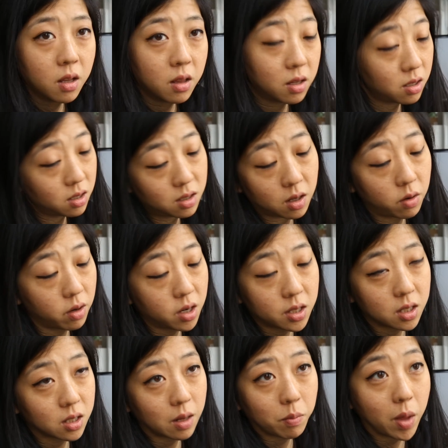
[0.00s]
This is a
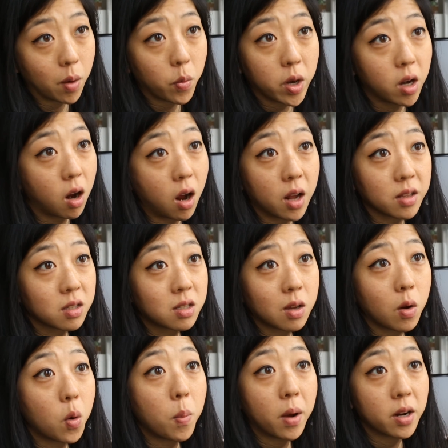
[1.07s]
criticism that we got
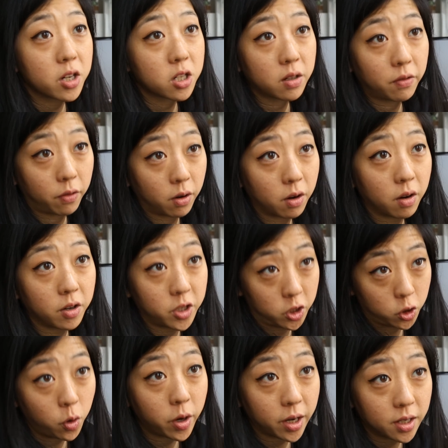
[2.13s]
so much for
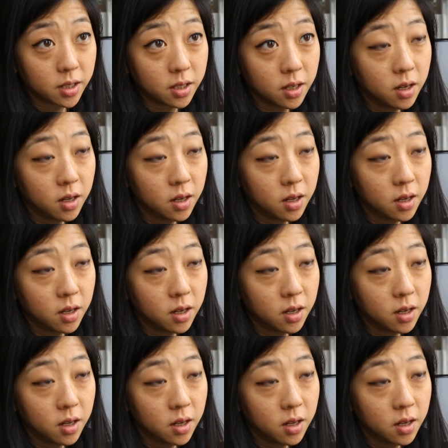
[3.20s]
Detroit,